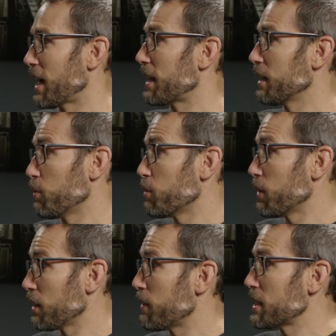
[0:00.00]
I think we
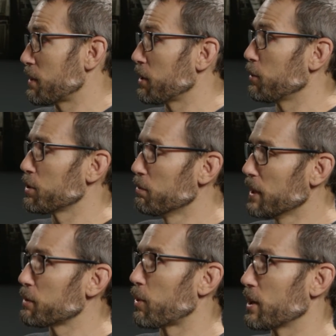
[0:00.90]
really made something that was
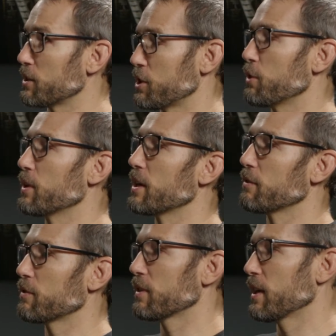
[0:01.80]
much more intuitive.